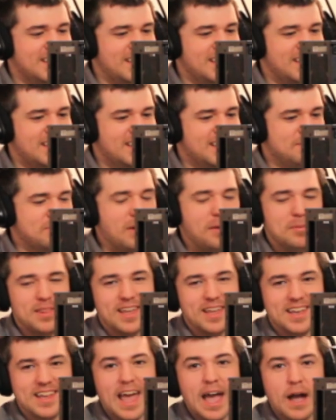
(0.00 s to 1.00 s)
probably
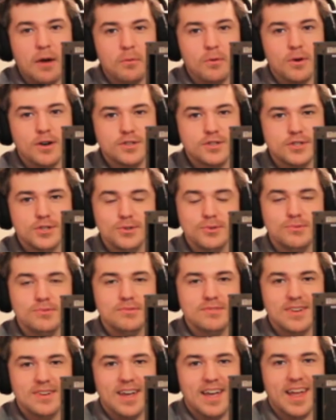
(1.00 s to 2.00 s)
like an hour or two,
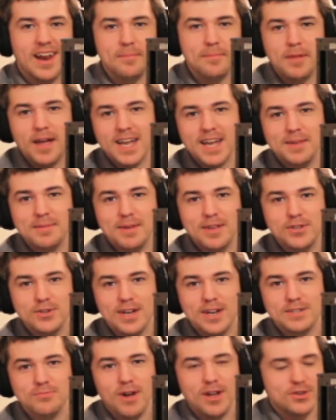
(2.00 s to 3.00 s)
and I'm not gonna make you
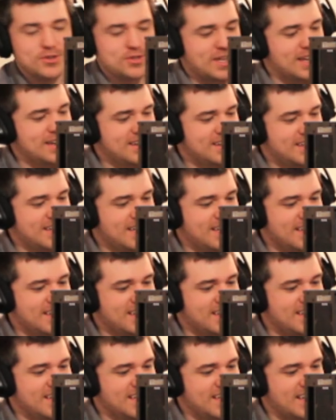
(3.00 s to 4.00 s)
guys watch that.
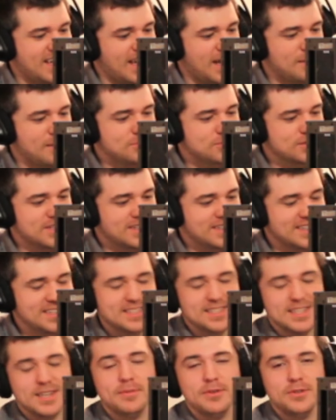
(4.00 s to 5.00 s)
I'm just gonna
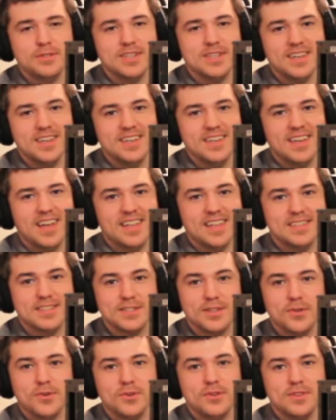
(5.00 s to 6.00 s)
listen to music and
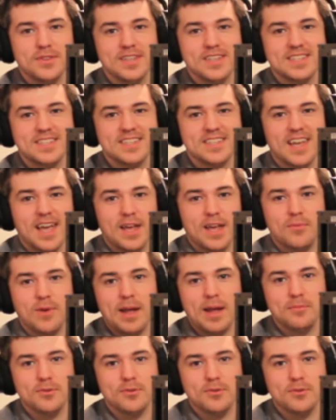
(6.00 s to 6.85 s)
slowly do this and ramble to